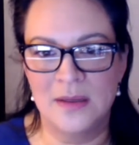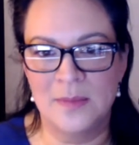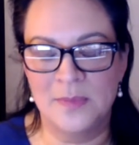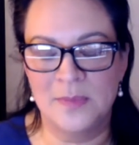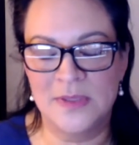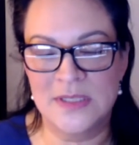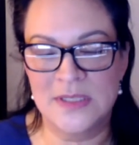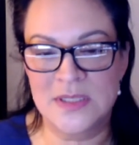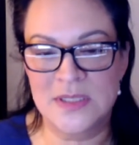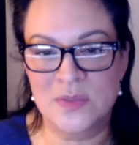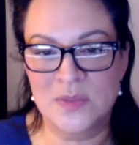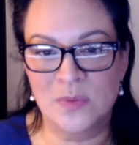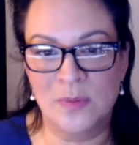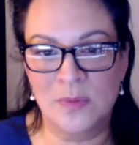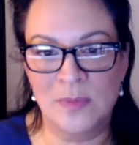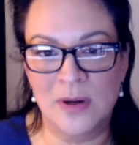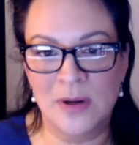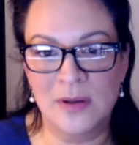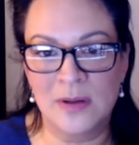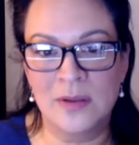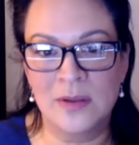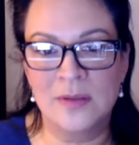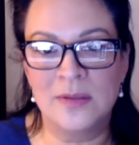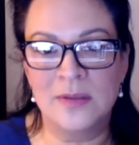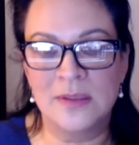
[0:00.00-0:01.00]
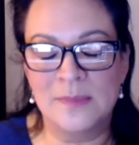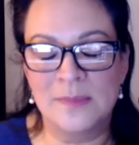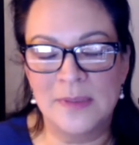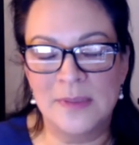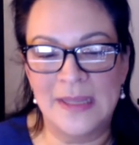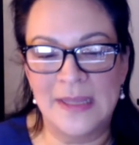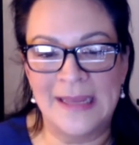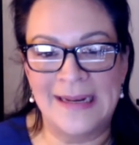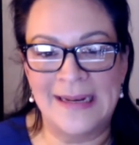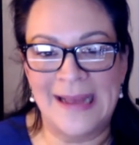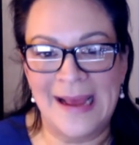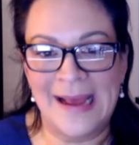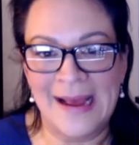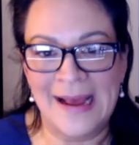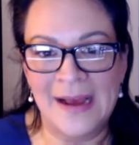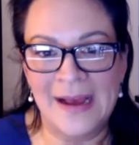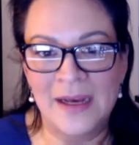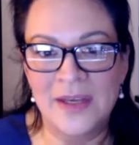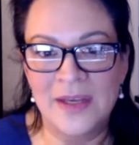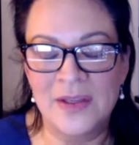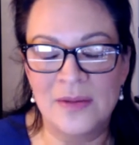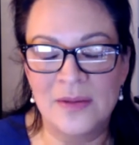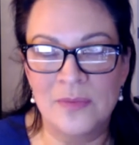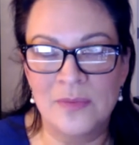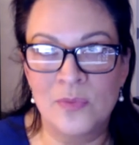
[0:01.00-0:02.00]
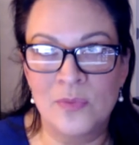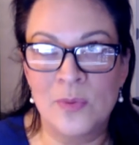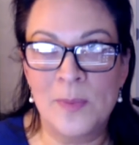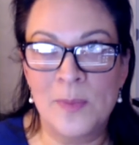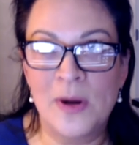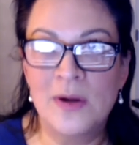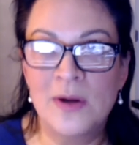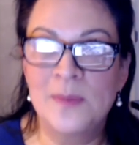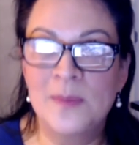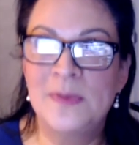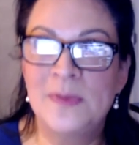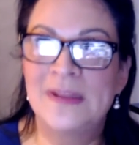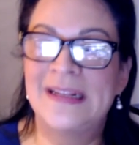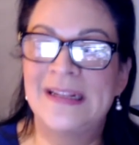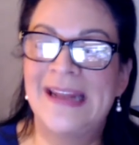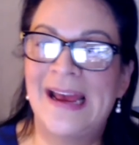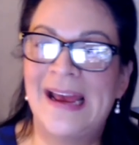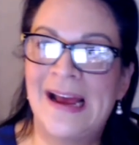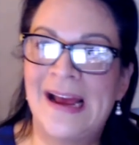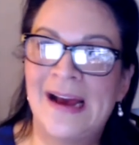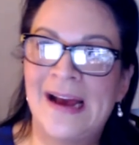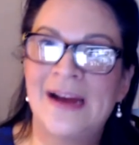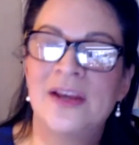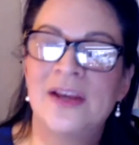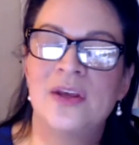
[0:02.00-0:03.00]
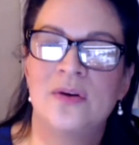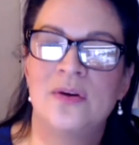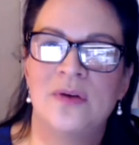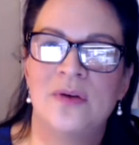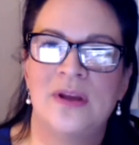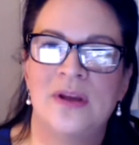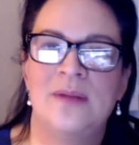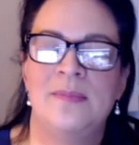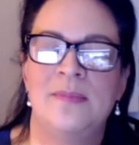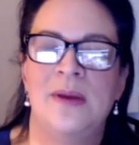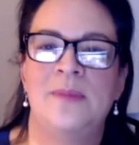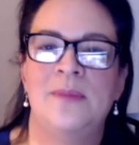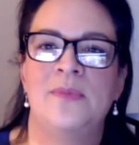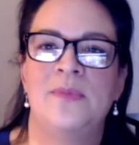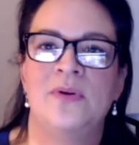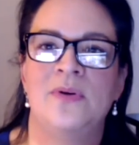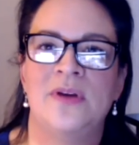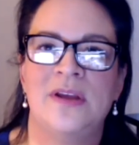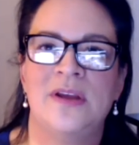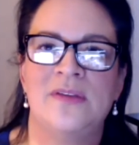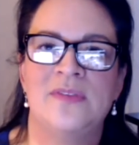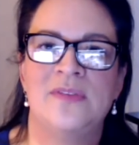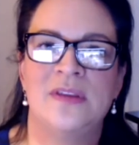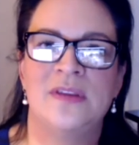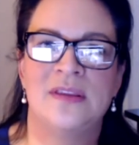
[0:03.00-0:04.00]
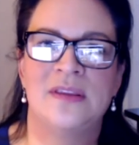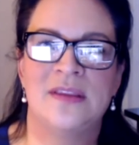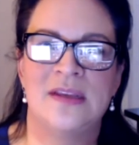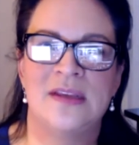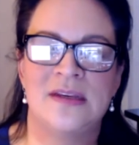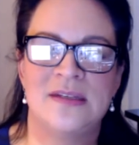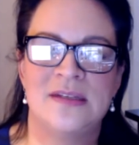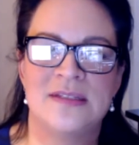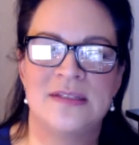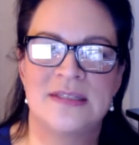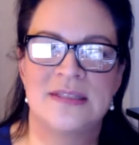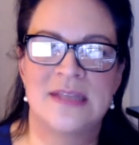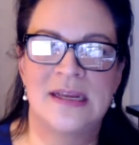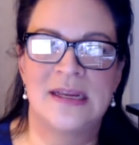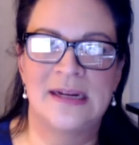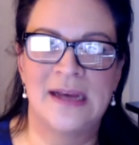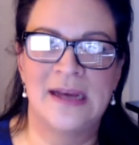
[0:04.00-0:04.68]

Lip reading: but this remarkable and accurate memory of the things that